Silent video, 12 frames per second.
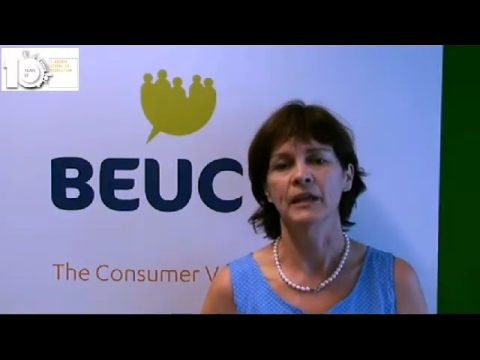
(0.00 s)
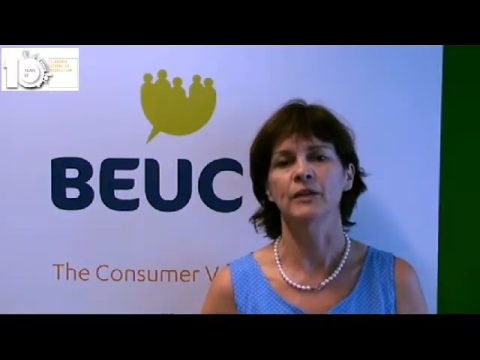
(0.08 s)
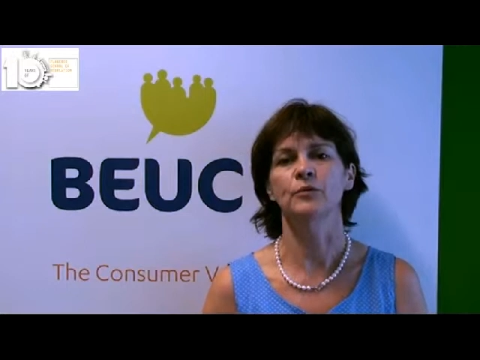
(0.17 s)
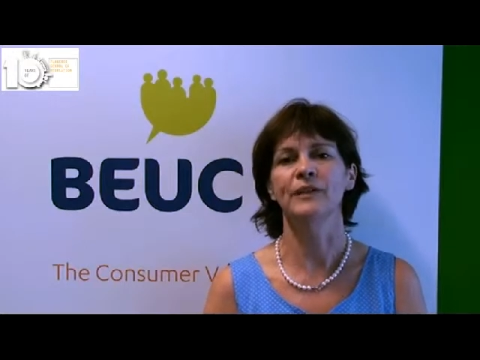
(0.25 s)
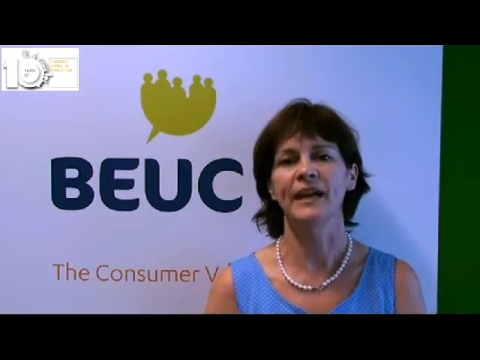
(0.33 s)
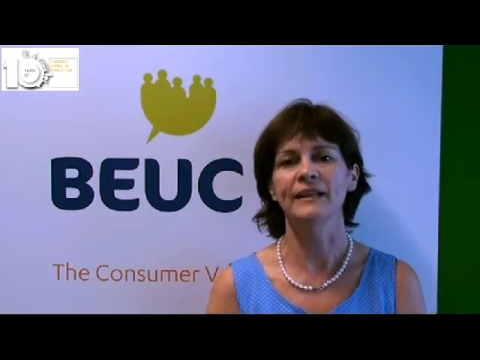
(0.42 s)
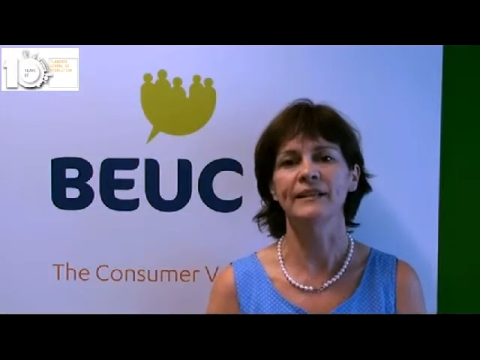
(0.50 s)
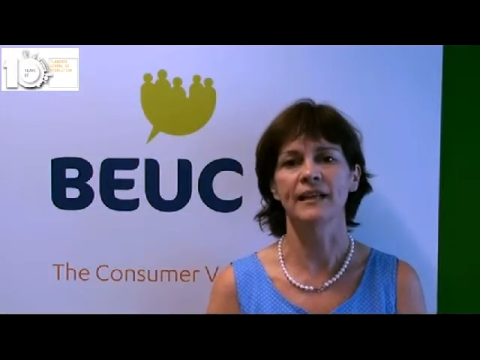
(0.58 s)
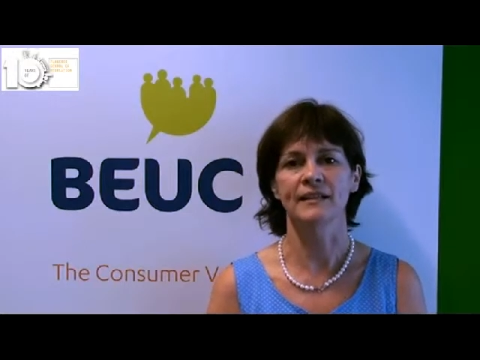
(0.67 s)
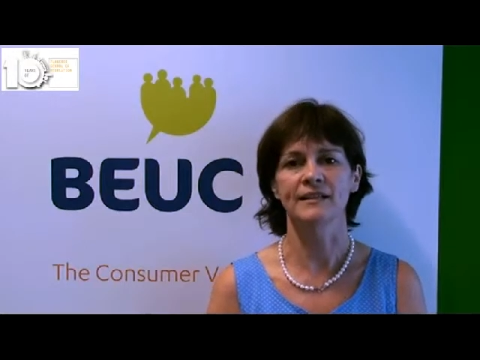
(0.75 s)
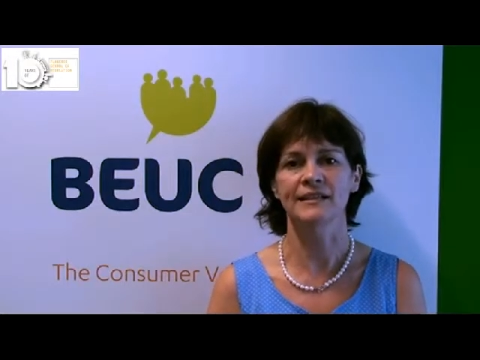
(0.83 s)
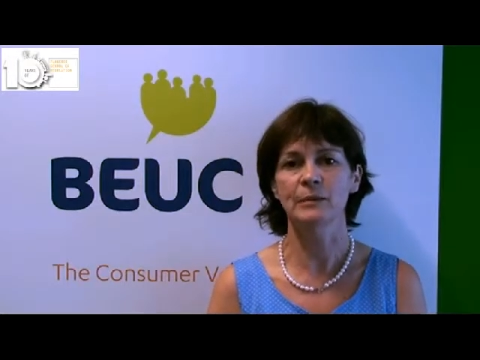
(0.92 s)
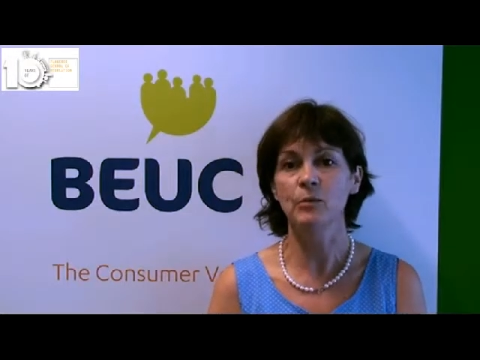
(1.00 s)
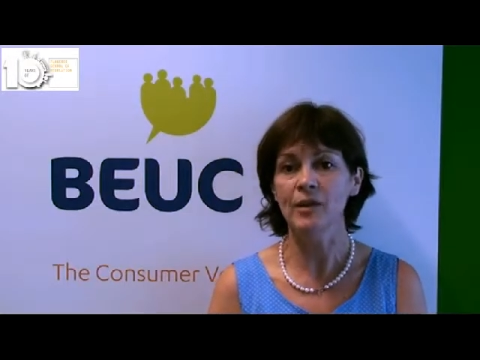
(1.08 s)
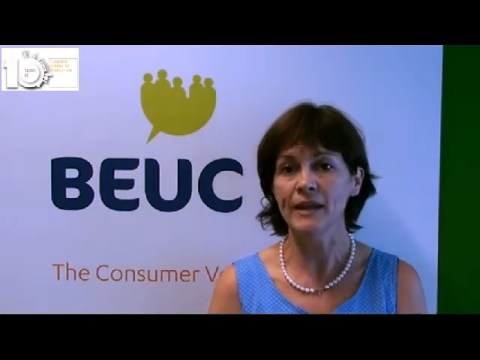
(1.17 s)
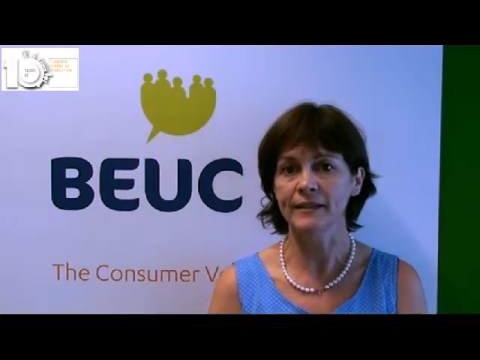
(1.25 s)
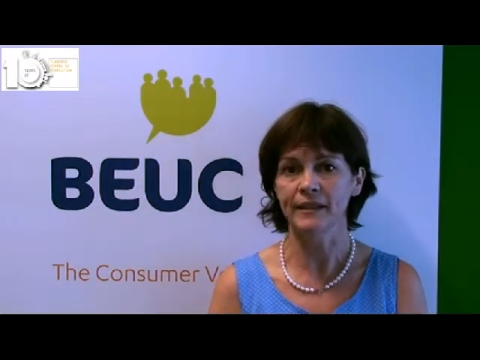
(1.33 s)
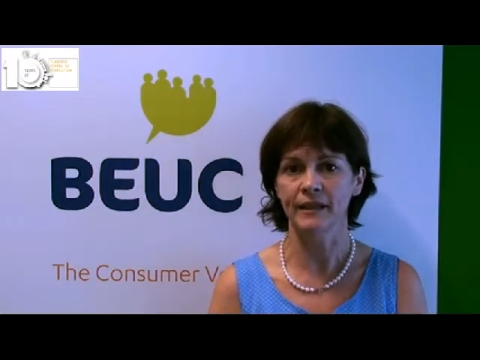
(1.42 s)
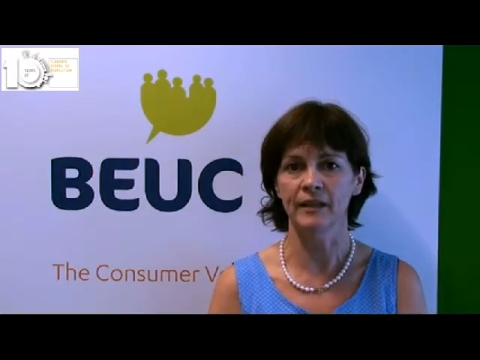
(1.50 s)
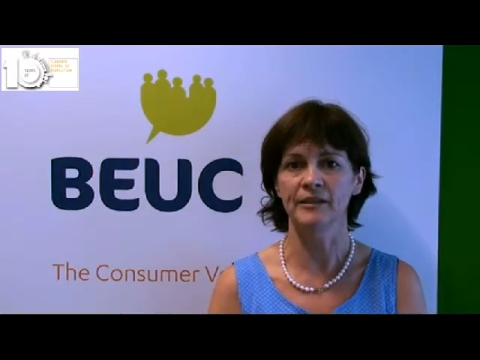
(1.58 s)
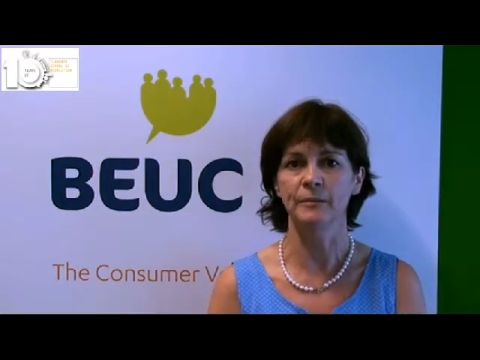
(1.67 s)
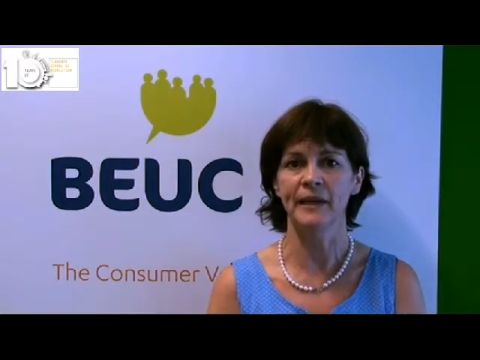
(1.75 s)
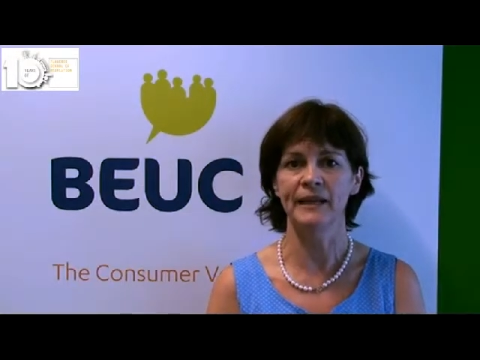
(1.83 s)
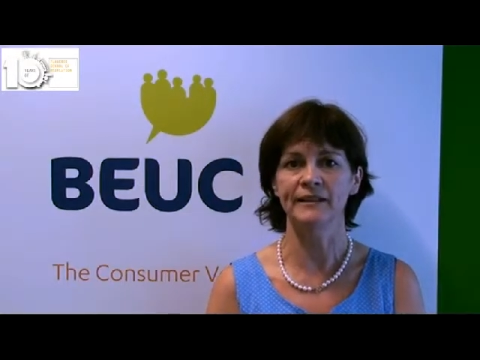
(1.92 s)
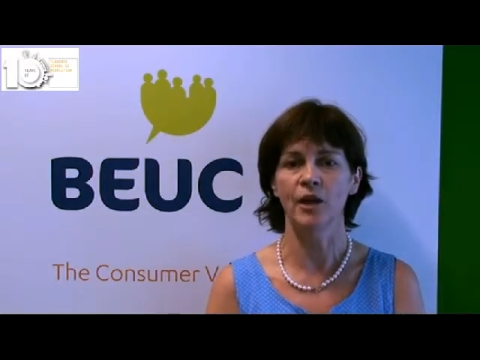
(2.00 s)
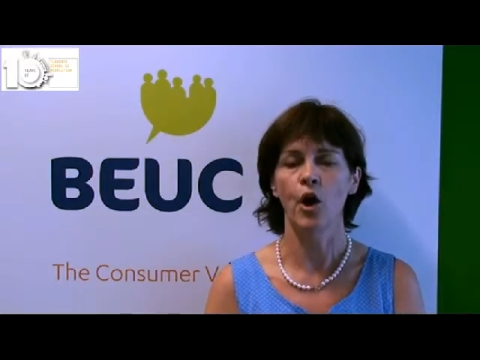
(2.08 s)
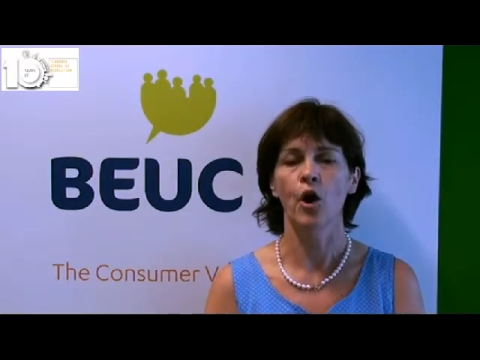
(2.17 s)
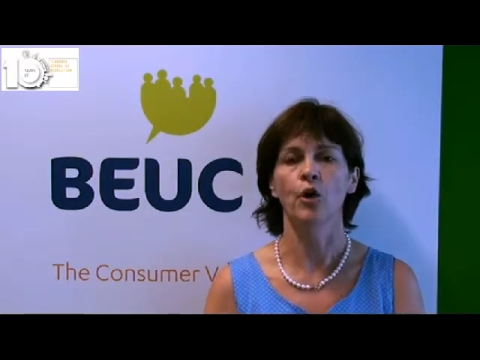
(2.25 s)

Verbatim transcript: creating and stimulating a debate